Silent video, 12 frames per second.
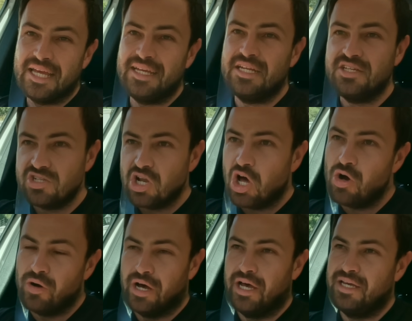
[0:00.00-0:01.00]
it is
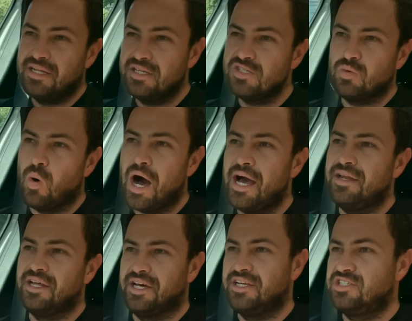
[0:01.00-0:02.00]
lower, it is
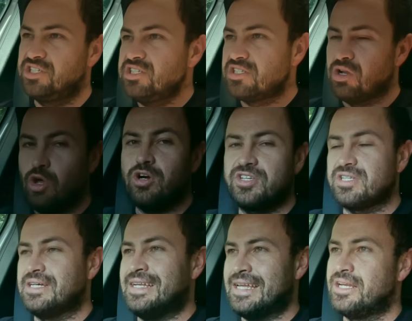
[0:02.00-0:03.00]
wider, it just
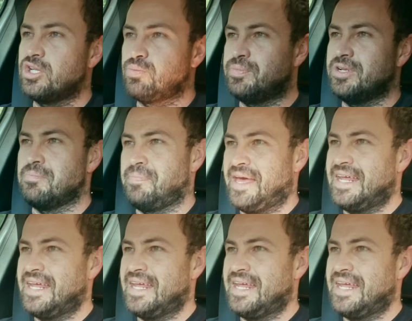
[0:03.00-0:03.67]
looks a little bit